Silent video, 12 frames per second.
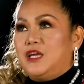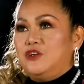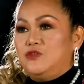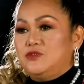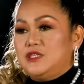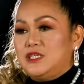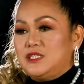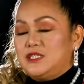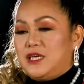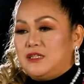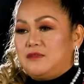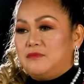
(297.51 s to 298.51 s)
I
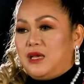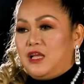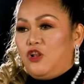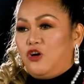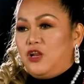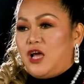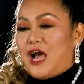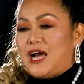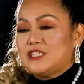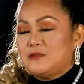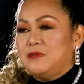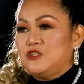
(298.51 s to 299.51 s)
noticed that my lola
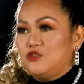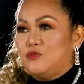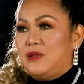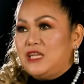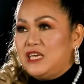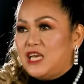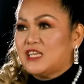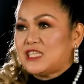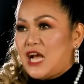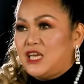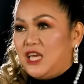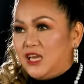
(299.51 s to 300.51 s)
asked me to baligya
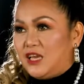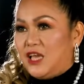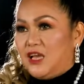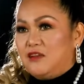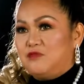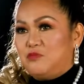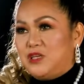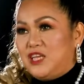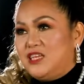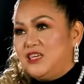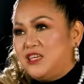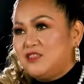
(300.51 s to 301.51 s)
saging and
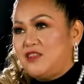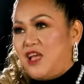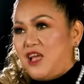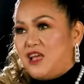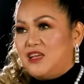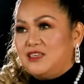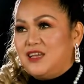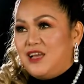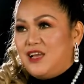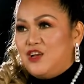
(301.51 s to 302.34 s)
binignit and